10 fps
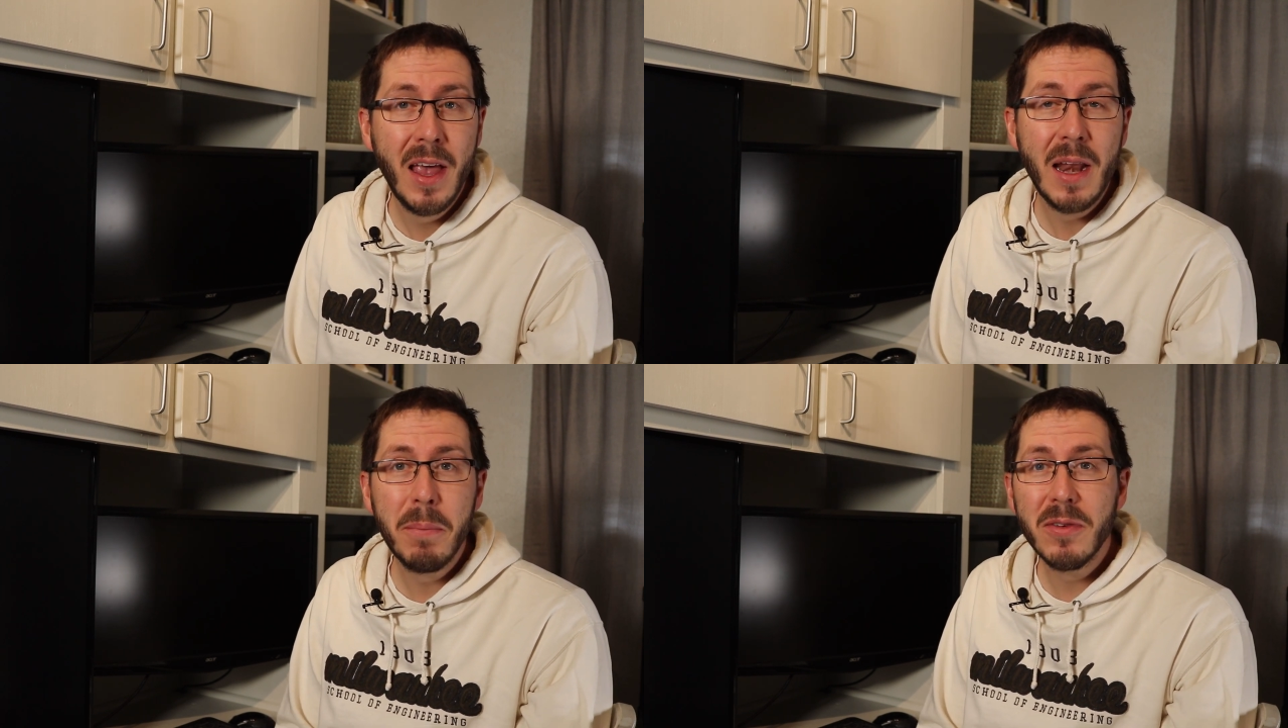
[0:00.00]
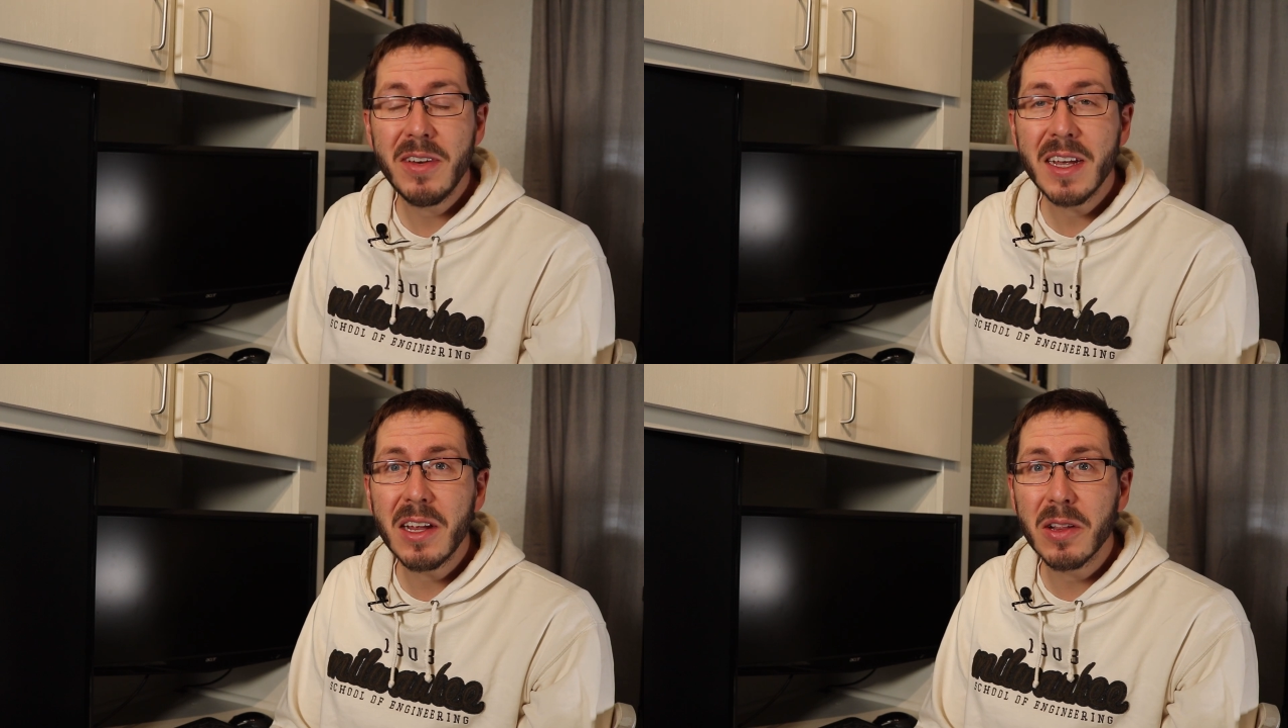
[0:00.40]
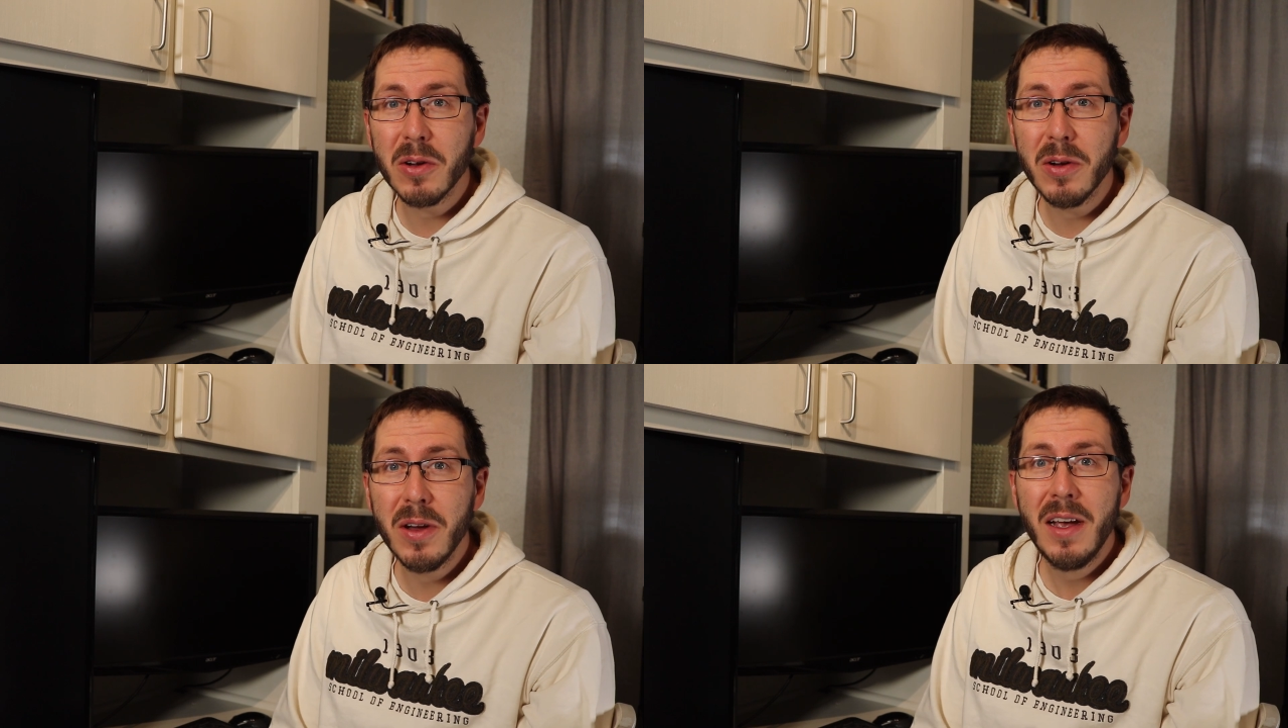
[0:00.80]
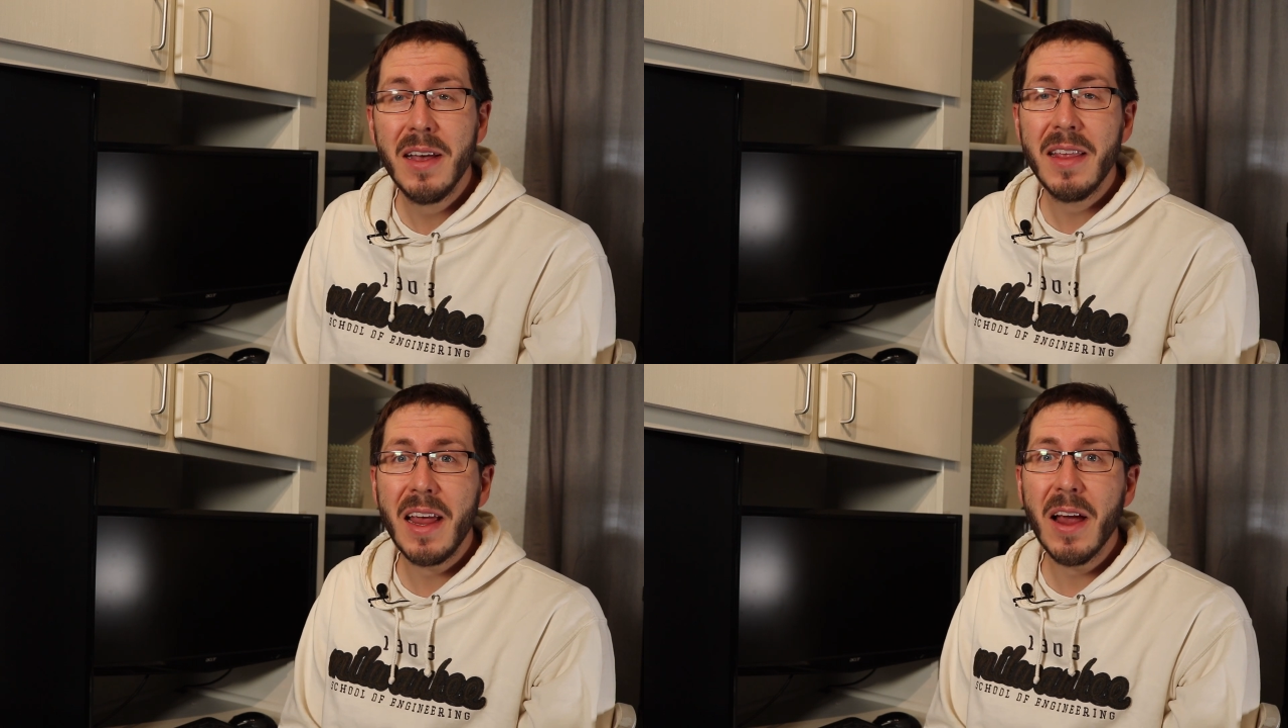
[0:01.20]
And in particular,
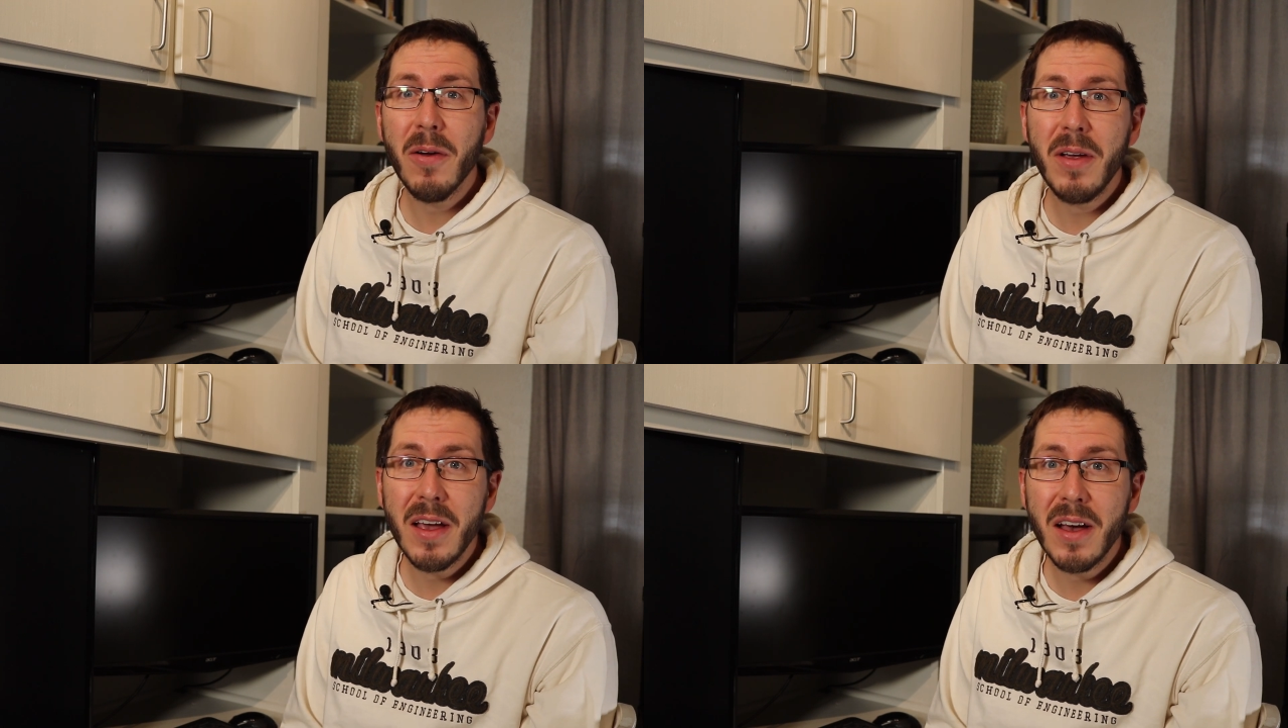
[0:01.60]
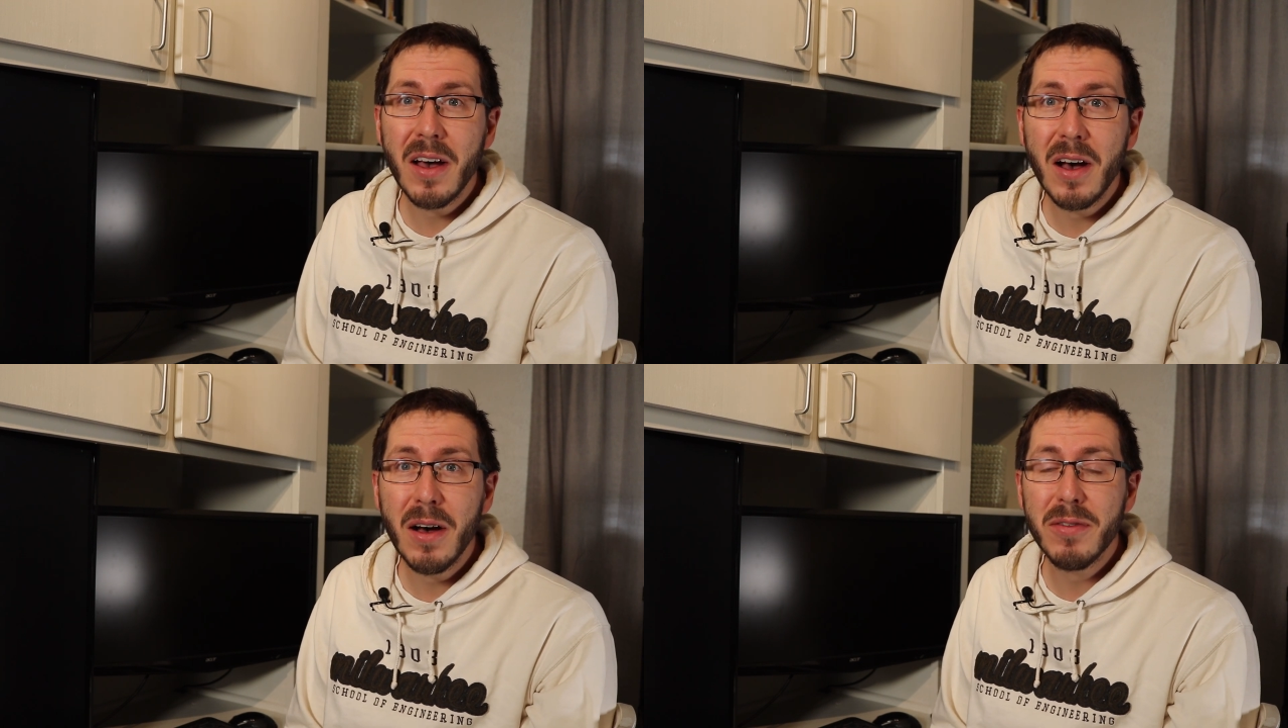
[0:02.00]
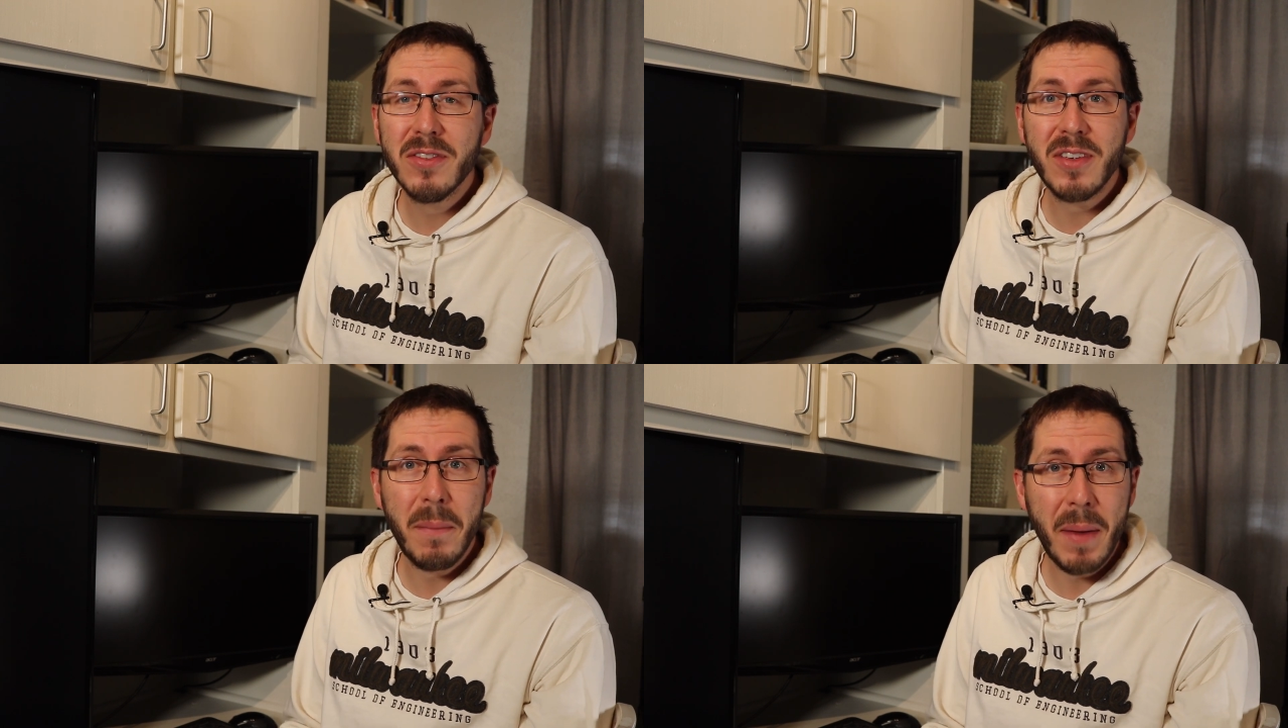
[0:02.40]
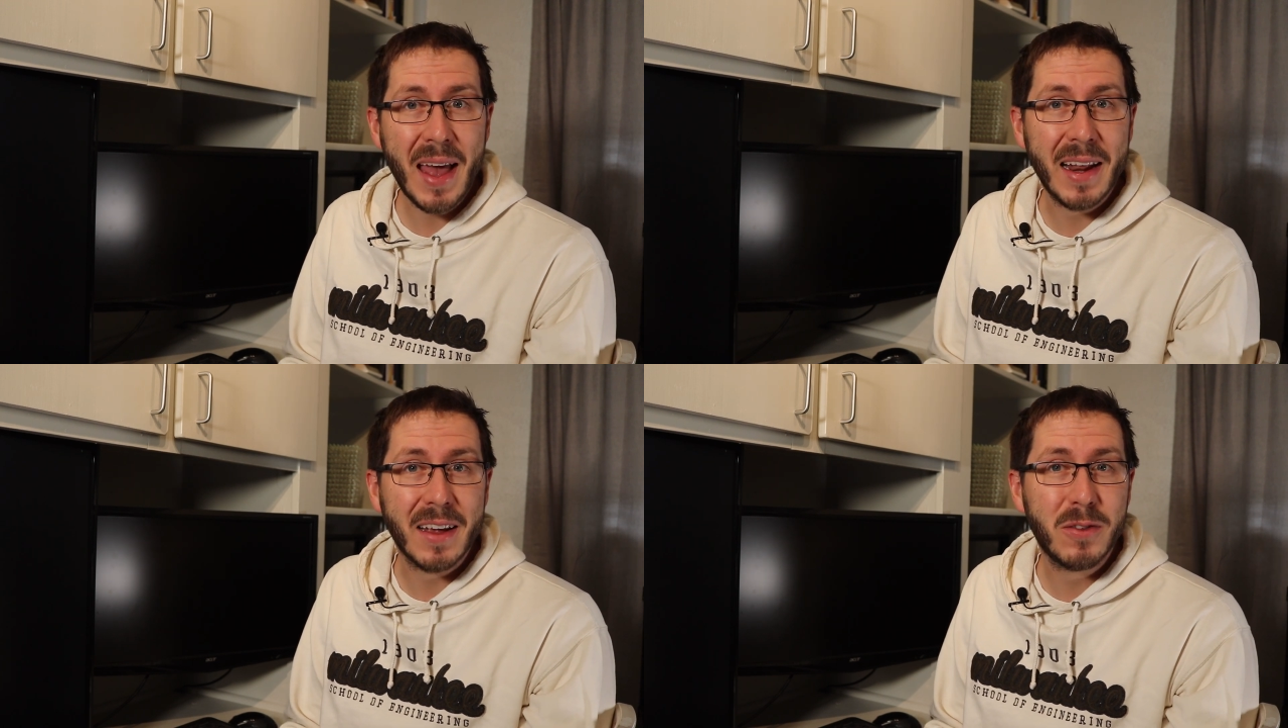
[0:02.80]
the area of
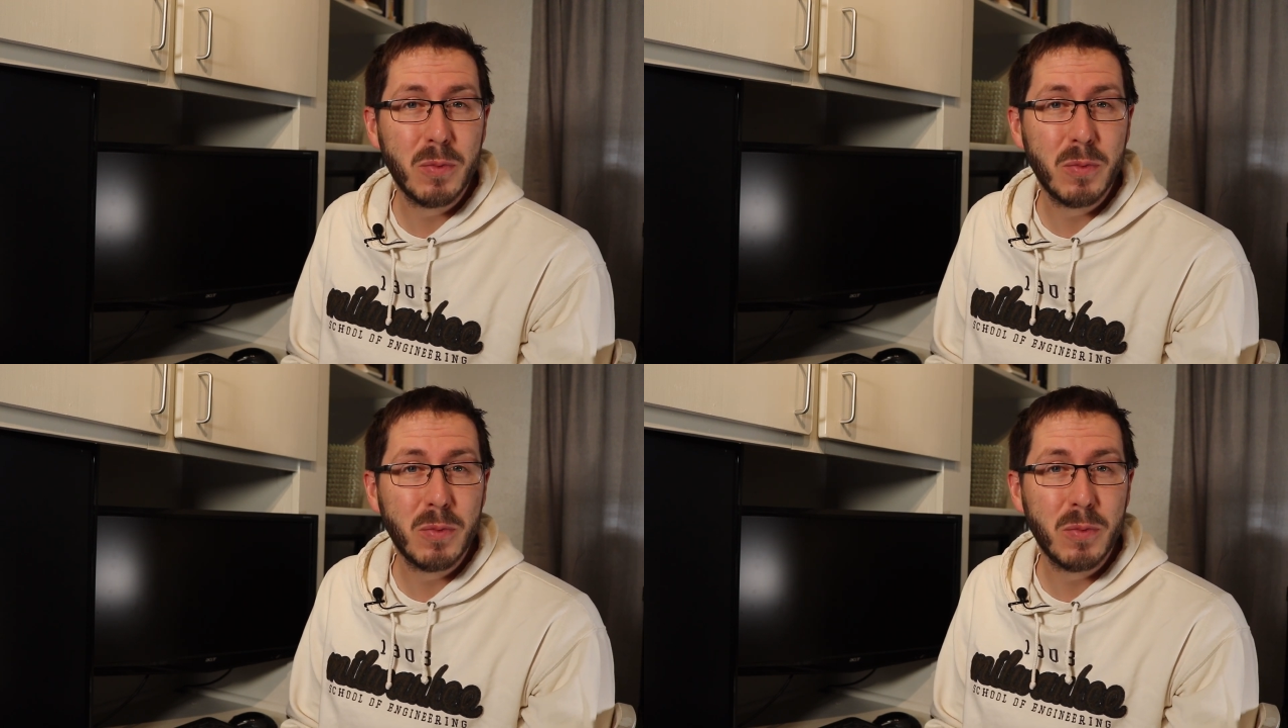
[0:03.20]
cymatics,